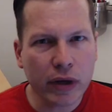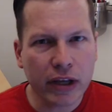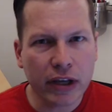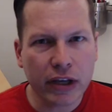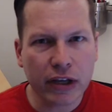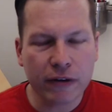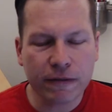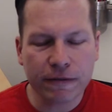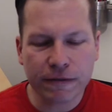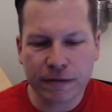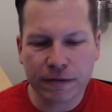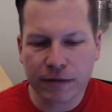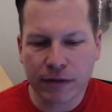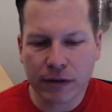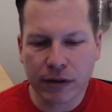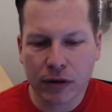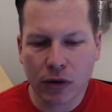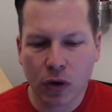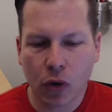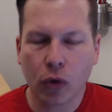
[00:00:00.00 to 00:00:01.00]
if,
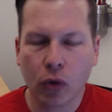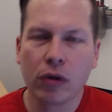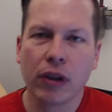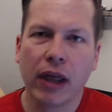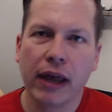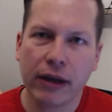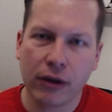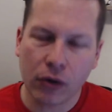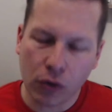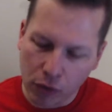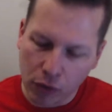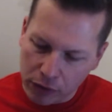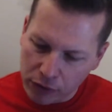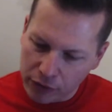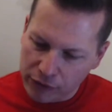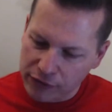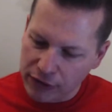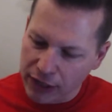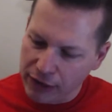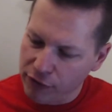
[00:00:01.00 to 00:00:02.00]
or
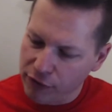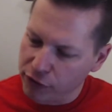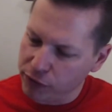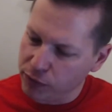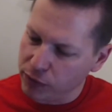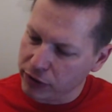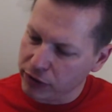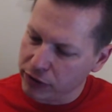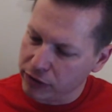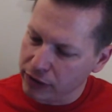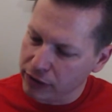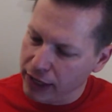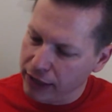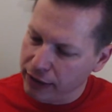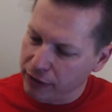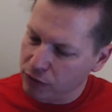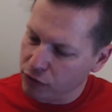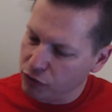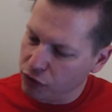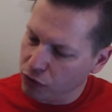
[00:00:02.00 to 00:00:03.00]
those levels where
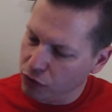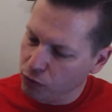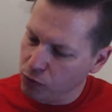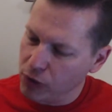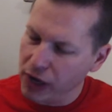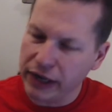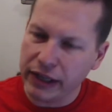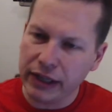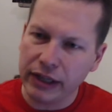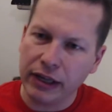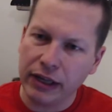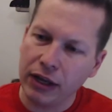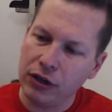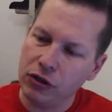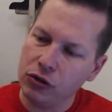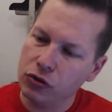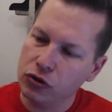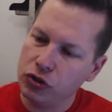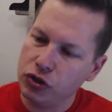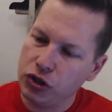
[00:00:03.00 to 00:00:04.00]
you're running and
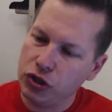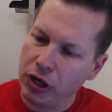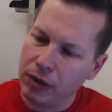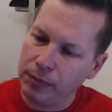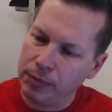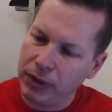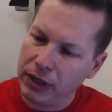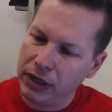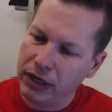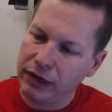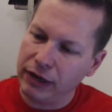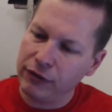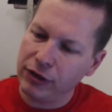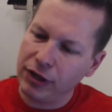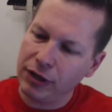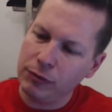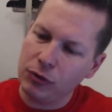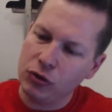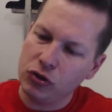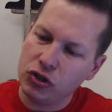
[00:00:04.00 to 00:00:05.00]
you're jumping and every
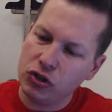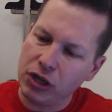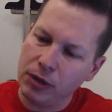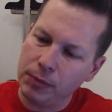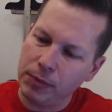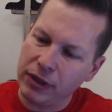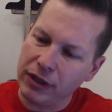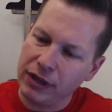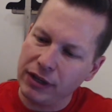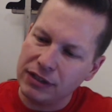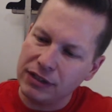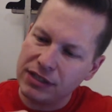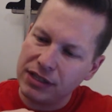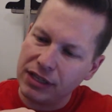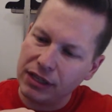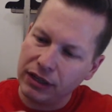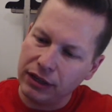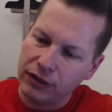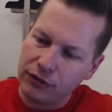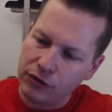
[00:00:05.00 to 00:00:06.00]
time you jump on the next
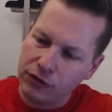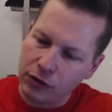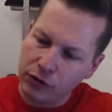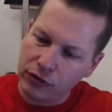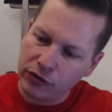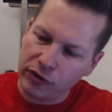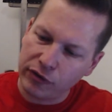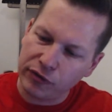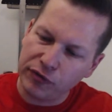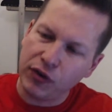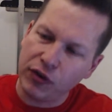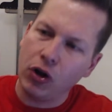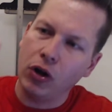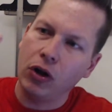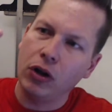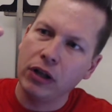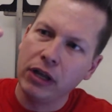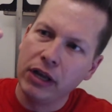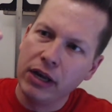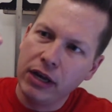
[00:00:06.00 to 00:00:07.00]
thing, it starts to
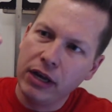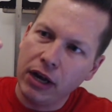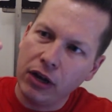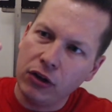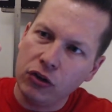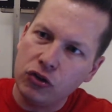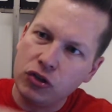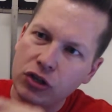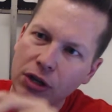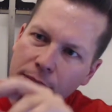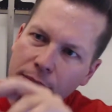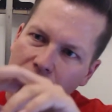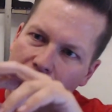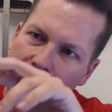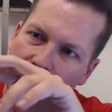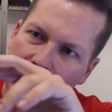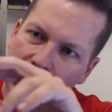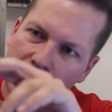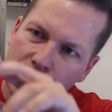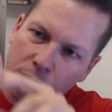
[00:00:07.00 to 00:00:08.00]
fall and you jump to the
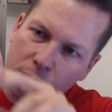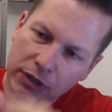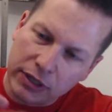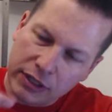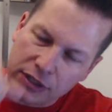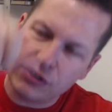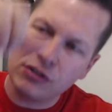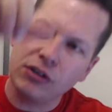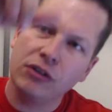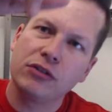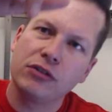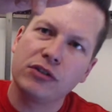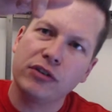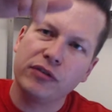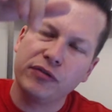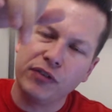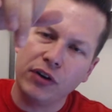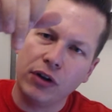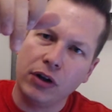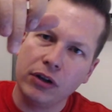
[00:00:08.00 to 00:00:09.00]
next one and it starts to
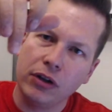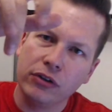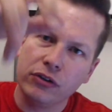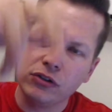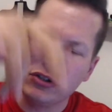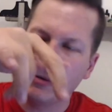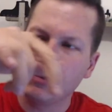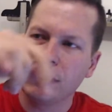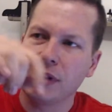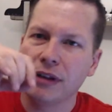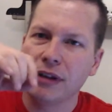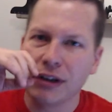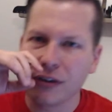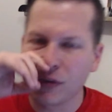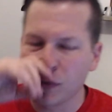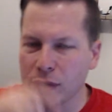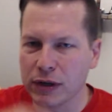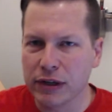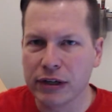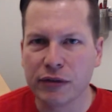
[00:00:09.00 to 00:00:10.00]
fall and you jump to the
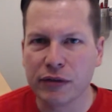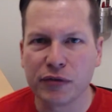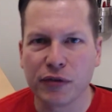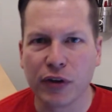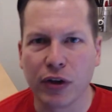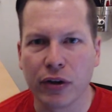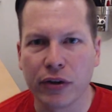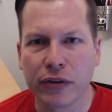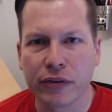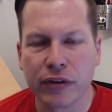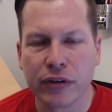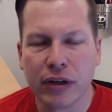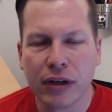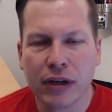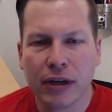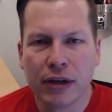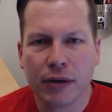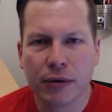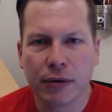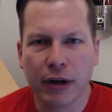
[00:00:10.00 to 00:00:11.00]
next one and it falls,
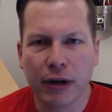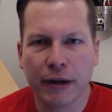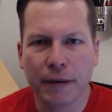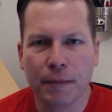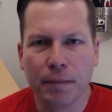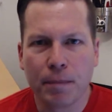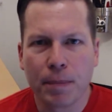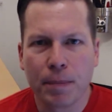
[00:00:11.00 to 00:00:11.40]
right?